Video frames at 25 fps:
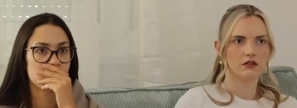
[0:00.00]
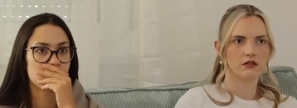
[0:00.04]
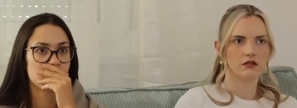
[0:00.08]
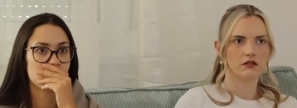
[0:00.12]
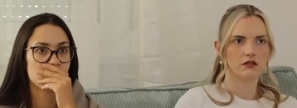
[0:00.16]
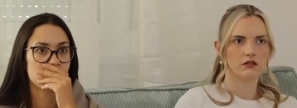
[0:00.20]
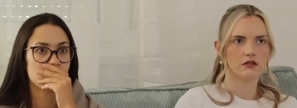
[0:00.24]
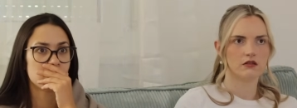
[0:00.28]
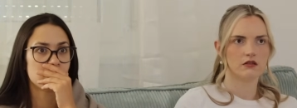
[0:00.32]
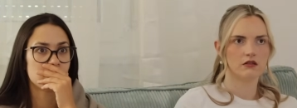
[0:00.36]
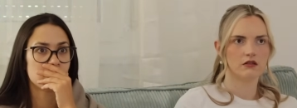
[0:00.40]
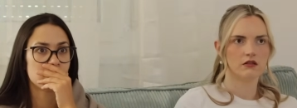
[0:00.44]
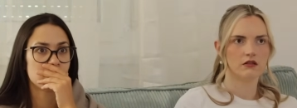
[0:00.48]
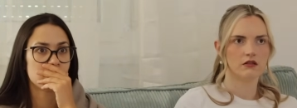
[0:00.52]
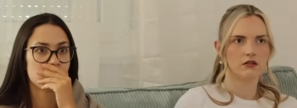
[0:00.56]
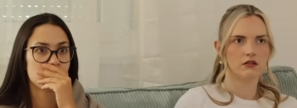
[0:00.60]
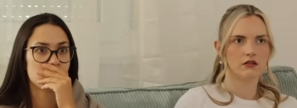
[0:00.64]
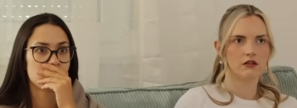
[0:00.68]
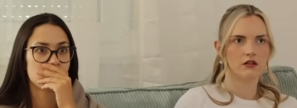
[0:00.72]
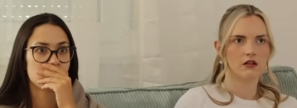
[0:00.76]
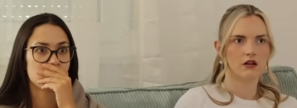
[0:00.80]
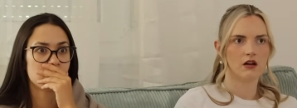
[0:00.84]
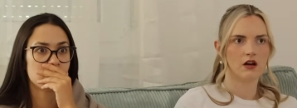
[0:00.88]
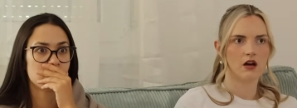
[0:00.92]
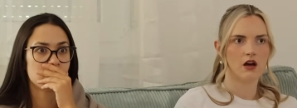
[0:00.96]

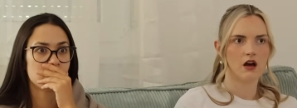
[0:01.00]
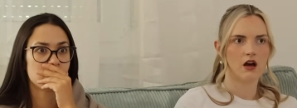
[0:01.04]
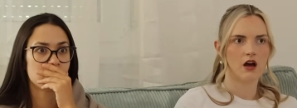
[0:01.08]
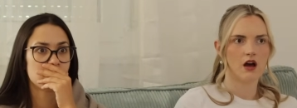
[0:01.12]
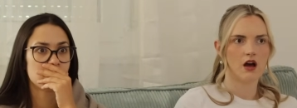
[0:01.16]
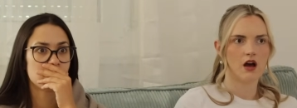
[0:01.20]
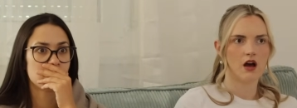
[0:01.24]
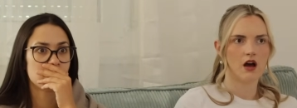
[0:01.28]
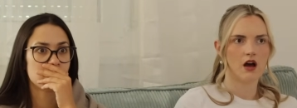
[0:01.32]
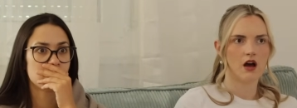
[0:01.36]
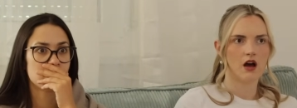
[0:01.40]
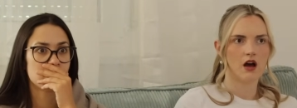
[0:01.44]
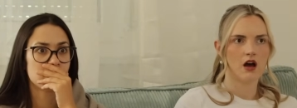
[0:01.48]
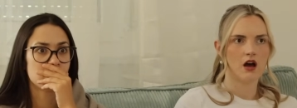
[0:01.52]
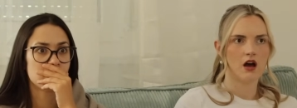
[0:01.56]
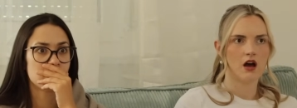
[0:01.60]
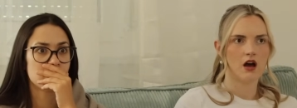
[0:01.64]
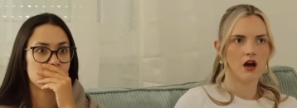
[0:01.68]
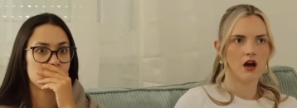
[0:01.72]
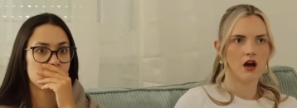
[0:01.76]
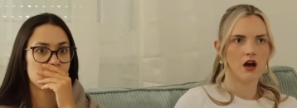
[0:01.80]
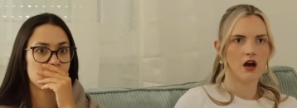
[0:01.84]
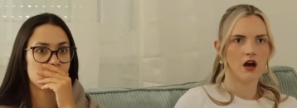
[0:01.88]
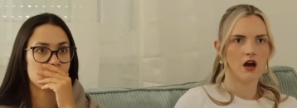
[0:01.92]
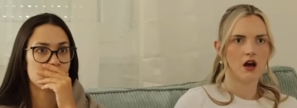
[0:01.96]

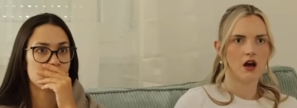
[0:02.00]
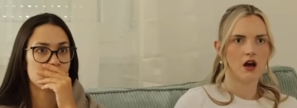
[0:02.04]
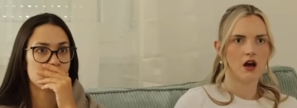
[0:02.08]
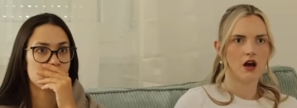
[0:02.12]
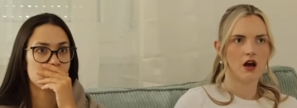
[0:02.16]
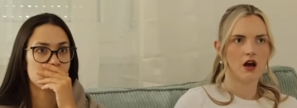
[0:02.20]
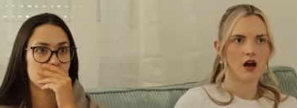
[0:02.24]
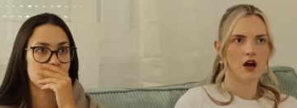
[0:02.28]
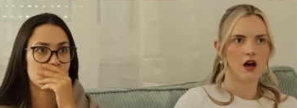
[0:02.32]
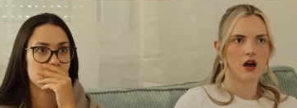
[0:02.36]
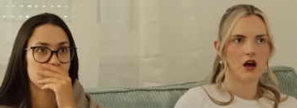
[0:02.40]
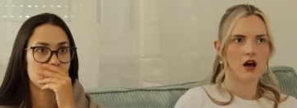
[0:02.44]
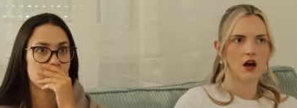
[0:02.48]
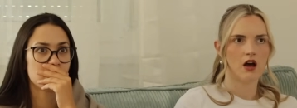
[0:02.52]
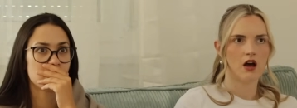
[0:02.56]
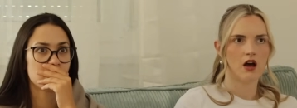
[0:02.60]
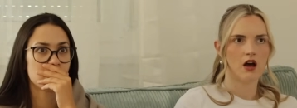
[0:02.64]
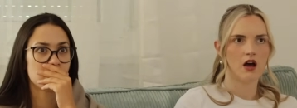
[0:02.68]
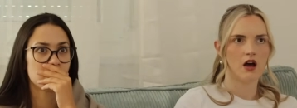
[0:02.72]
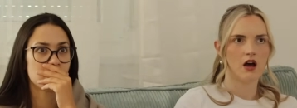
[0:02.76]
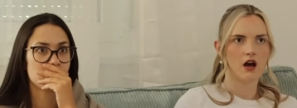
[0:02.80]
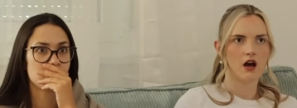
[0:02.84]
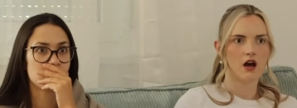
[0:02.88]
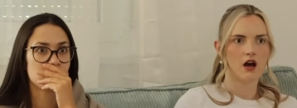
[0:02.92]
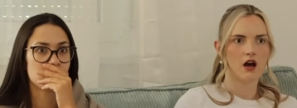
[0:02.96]

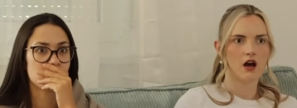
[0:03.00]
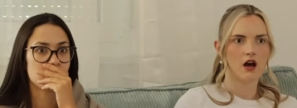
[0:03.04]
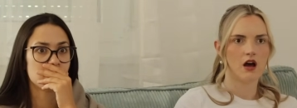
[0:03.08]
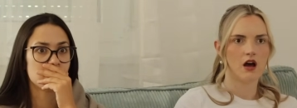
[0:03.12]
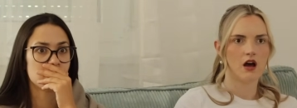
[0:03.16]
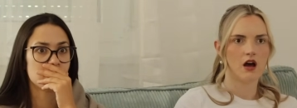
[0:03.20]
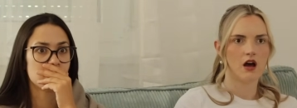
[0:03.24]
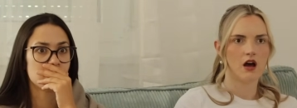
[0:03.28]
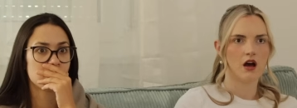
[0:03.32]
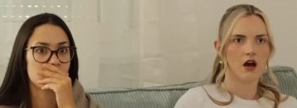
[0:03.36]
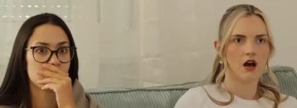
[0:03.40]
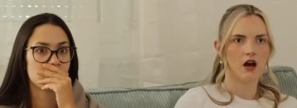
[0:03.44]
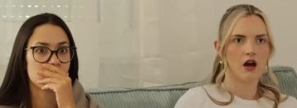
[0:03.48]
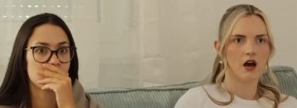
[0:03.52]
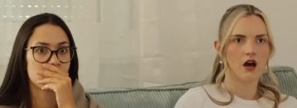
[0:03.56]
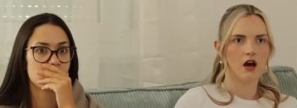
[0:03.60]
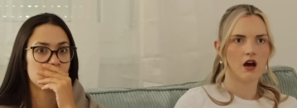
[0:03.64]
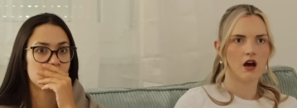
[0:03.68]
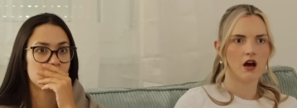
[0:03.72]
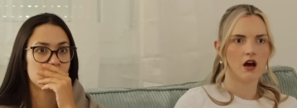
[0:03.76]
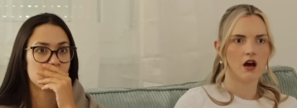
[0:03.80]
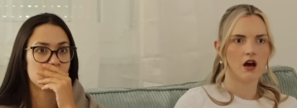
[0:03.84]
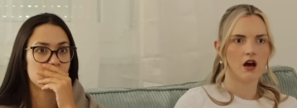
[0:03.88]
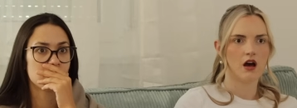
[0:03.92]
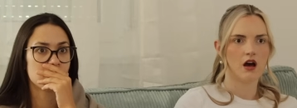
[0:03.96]

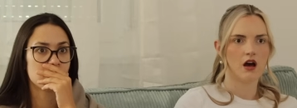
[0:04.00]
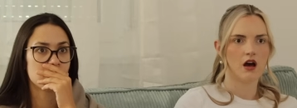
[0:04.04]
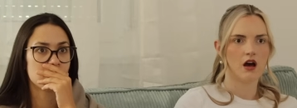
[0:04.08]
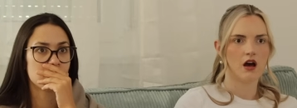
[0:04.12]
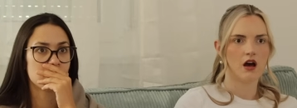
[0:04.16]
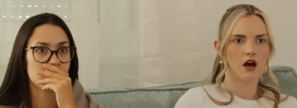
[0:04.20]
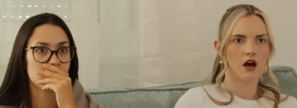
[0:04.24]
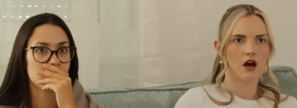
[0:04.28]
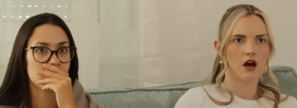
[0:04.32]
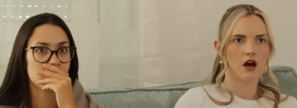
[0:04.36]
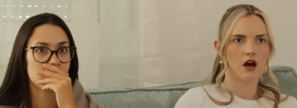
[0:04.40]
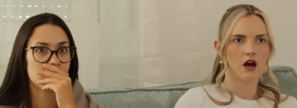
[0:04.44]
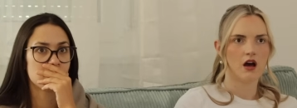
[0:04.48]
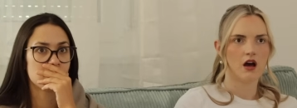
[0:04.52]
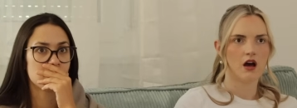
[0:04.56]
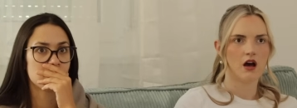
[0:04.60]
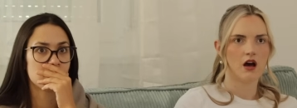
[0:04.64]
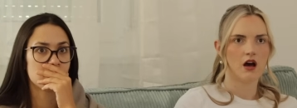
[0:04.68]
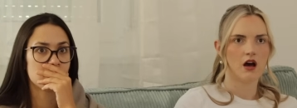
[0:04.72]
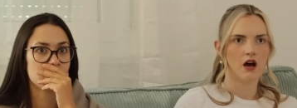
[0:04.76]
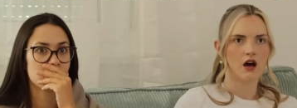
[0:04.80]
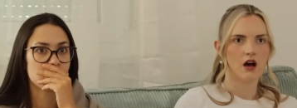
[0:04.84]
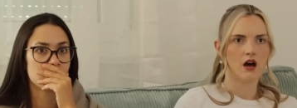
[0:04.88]
No one is speaking in this clip.